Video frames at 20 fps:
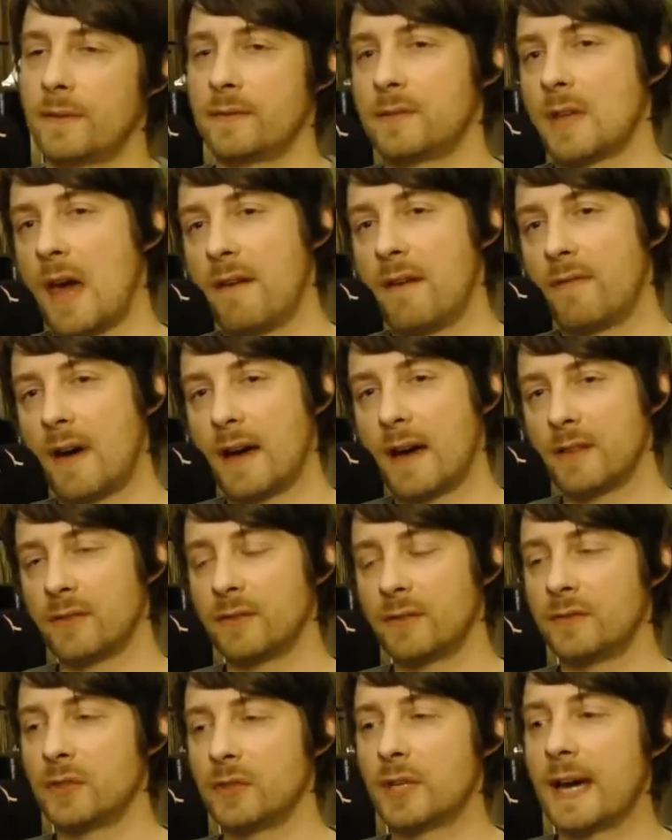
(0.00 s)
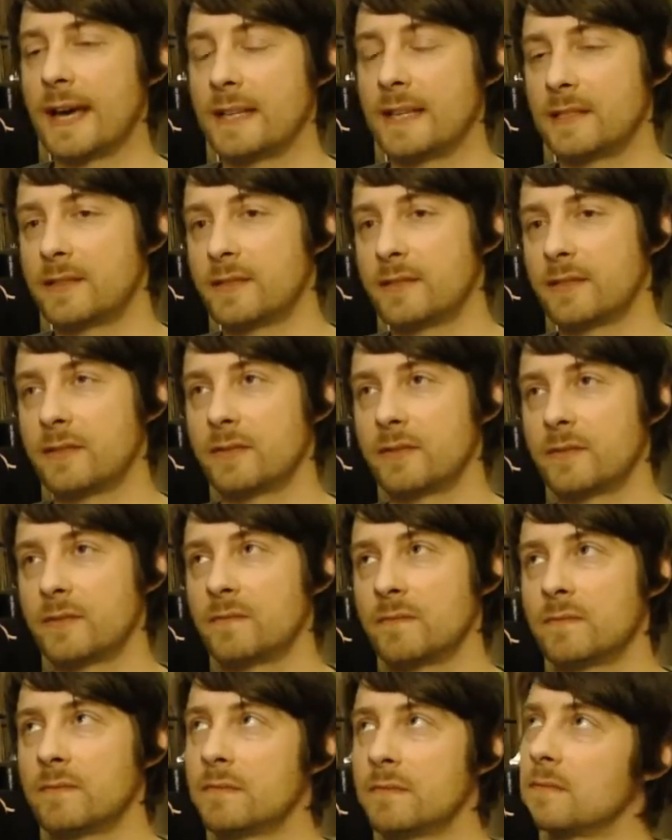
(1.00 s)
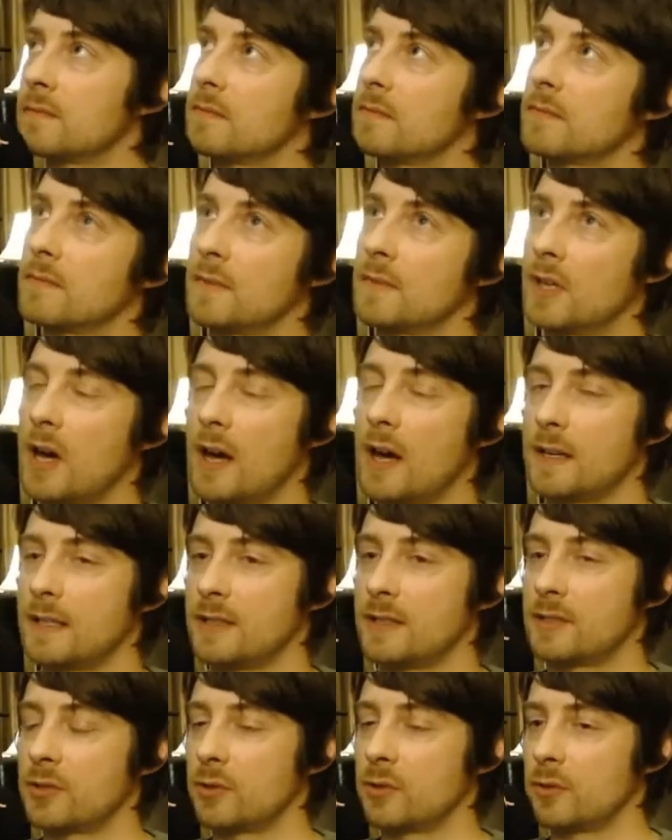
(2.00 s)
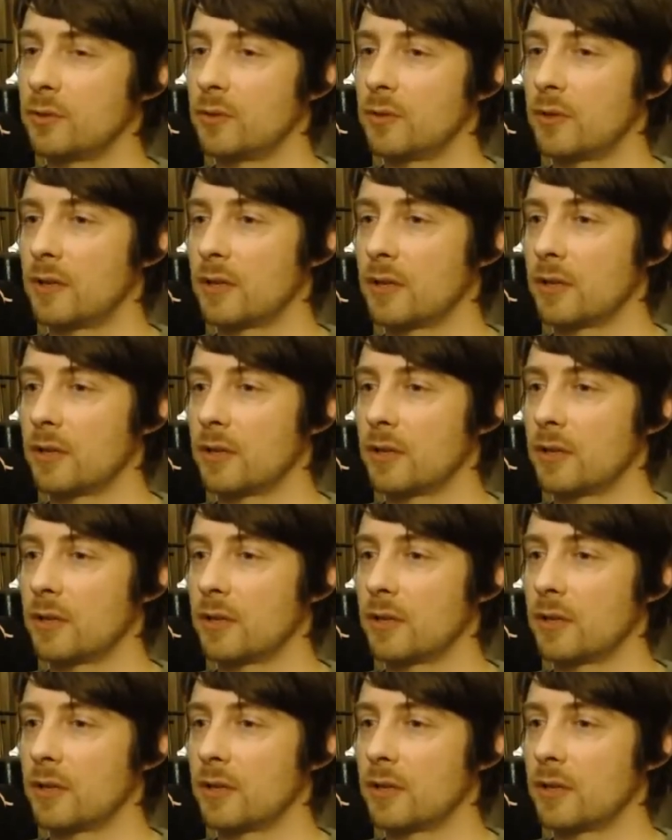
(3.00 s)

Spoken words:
have either of you guys gotten into